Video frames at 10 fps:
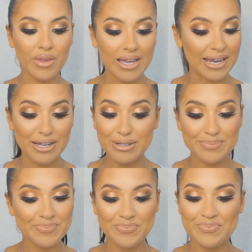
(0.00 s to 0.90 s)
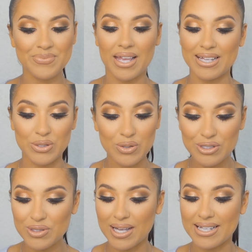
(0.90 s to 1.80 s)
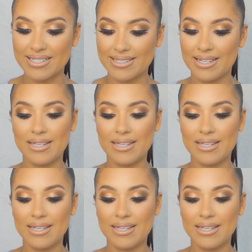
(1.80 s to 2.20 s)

I know. I told you guys.